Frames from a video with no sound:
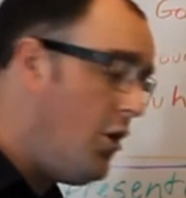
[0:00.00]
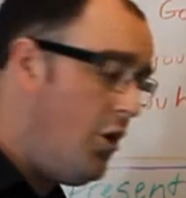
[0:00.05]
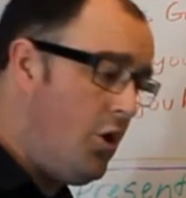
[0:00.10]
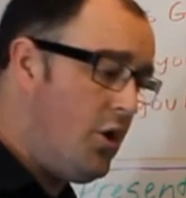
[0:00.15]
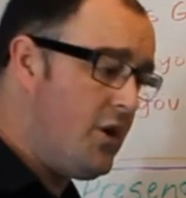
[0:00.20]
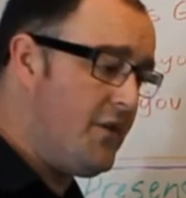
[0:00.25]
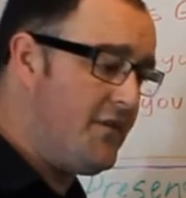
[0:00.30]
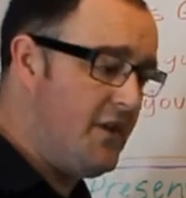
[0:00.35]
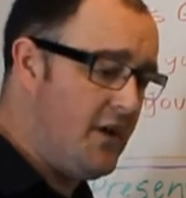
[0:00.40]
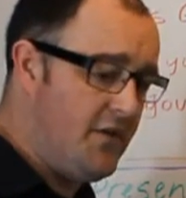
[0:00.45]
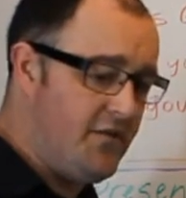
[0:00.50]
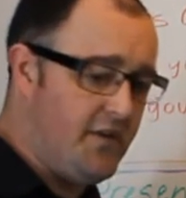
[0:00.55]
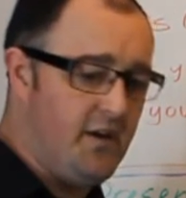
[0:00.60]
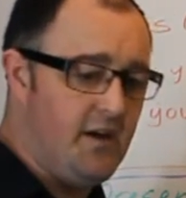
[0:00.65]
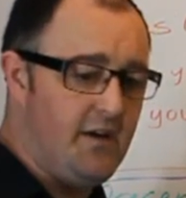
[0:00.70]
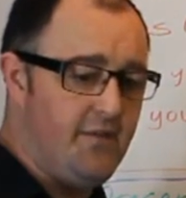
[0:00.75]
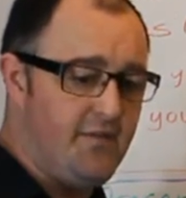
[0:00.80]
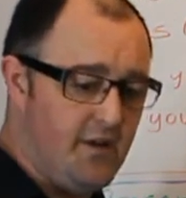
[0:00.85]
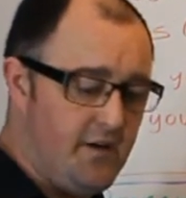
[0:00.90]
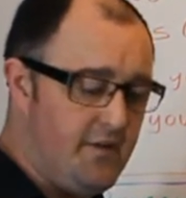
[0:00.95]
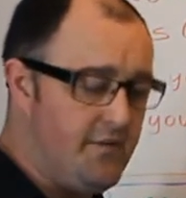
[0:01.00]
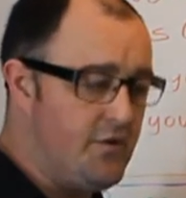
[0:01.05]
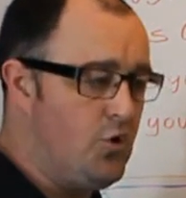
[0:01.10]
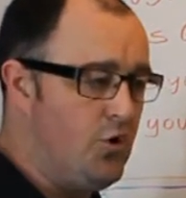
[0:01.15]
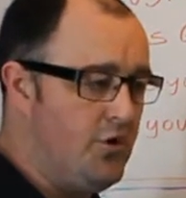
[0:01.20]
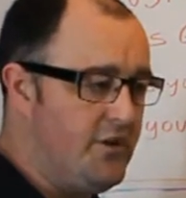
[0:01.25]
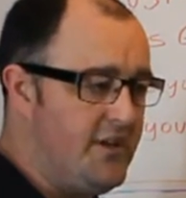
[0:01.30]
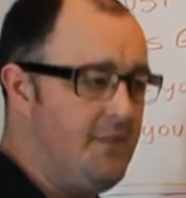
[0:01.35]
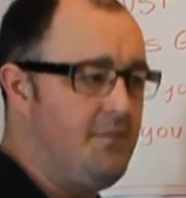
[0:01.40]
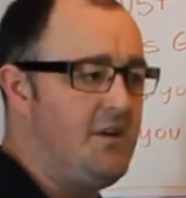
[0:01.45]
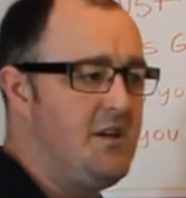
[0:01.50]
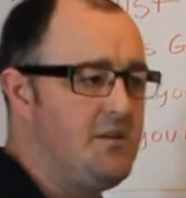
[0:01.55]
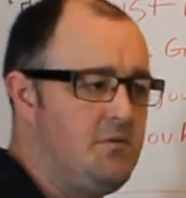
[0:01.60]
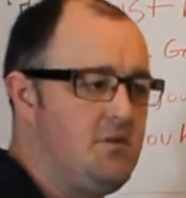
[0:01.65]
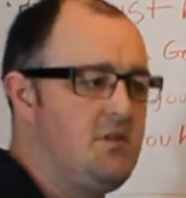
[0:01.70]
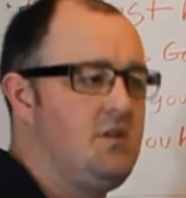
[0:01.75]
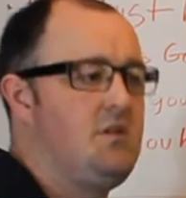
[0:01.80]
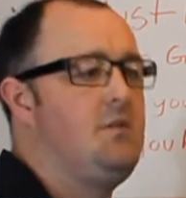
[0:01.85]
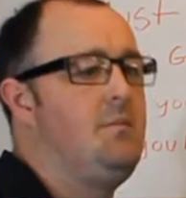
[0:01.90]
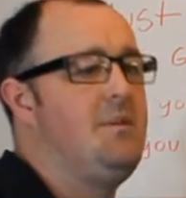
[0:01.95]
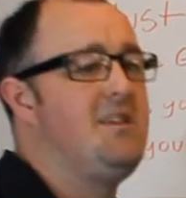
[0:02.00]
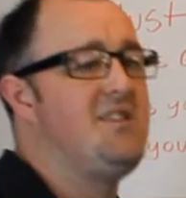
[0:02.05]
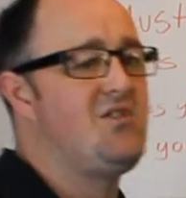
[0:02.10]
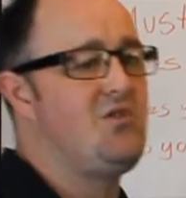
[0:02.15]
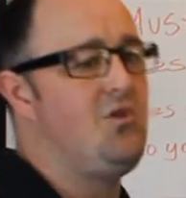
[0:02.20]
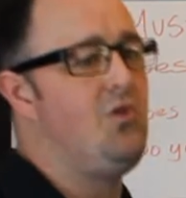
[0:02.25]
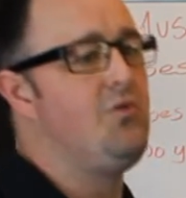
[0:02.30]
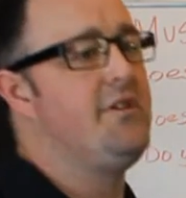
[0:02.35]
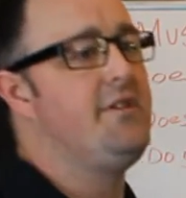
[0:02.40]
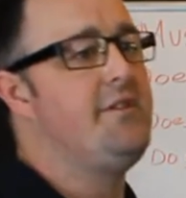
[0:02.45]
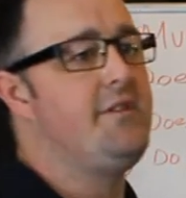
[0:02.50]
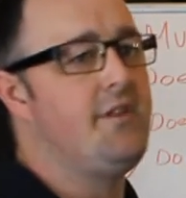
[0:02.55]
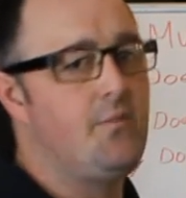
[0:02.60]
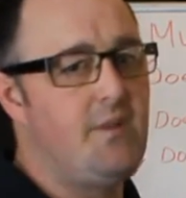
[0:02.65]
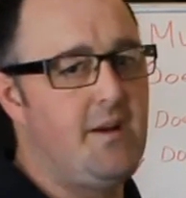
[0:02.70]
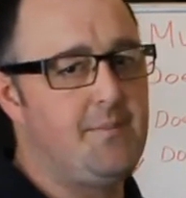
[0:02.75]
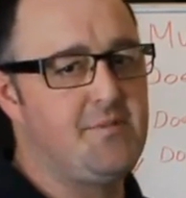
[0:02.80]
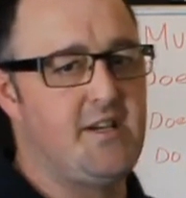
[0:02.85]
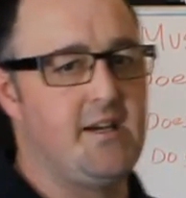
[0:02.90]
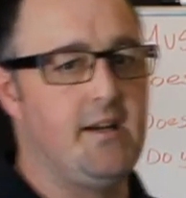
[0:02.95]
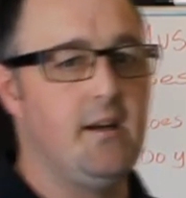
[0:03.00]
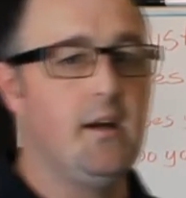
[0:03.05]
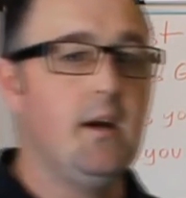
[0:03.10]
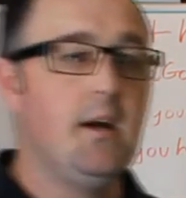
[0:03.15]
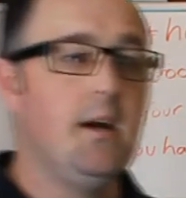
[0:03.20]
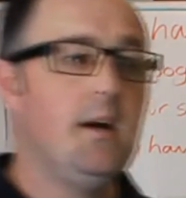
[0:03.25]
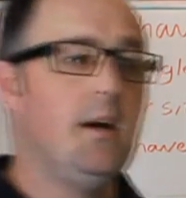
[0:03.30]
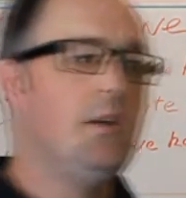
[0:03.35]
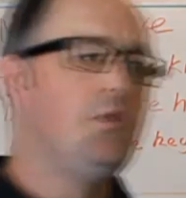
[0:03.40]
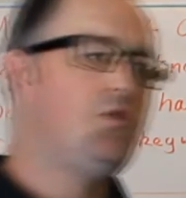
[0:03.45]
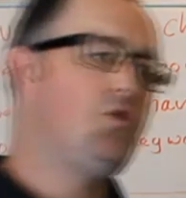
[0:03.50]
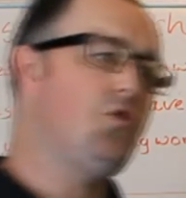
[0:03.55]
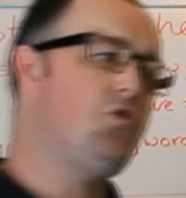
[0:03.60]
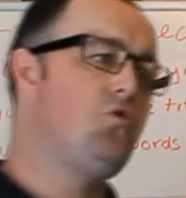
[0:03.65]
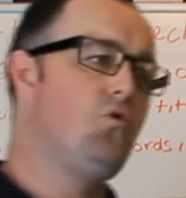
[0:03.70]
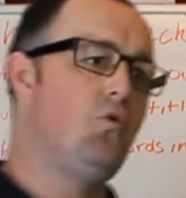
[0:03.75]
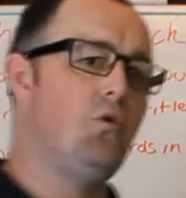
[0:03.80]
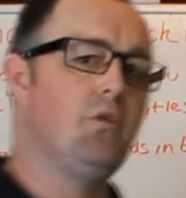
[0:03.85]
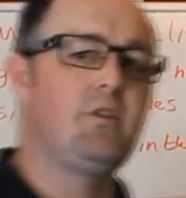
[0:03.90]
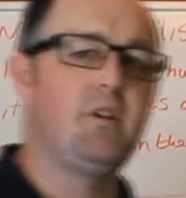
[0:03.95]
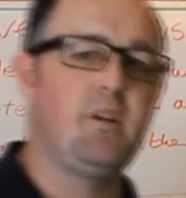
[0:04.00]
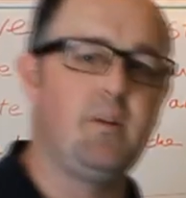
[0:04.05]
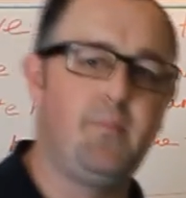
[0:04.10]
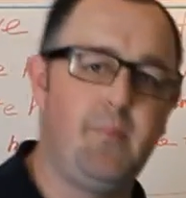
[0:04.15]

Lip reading: Or if you have a content management system installed into your website, just go onto the